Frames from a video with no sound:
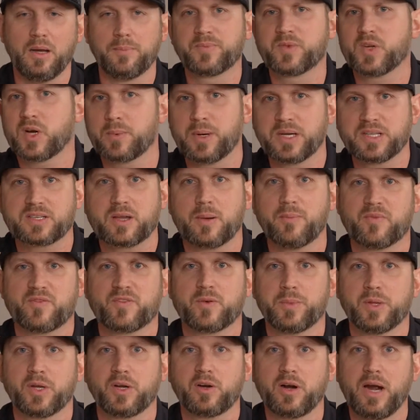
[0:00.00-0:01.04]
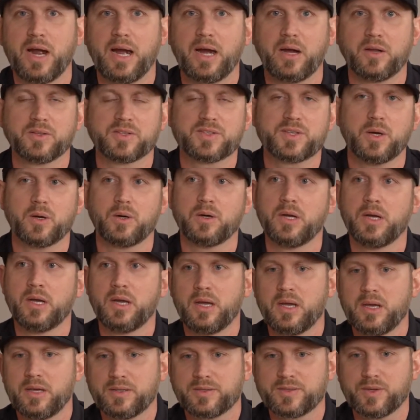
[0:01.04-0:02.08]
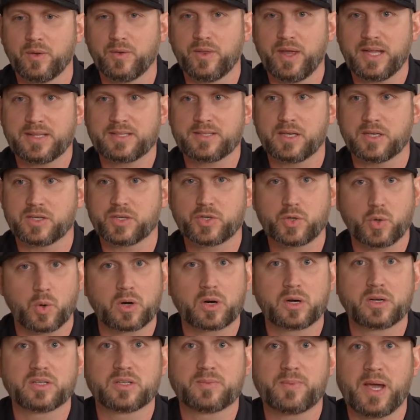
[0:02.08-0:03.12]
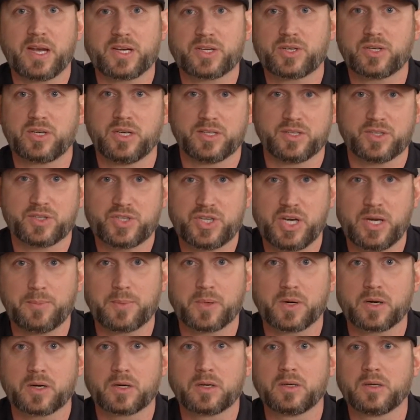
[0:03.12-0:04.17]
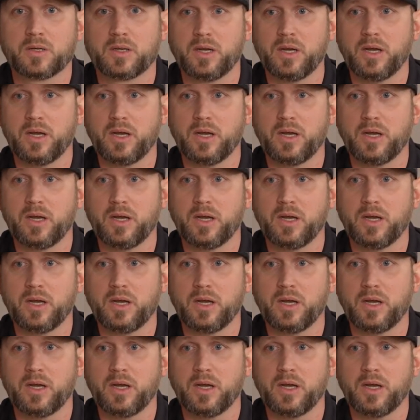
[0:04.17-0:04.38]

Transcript: Termites come from the ground. So that's a shorter inspection. It's cheaper.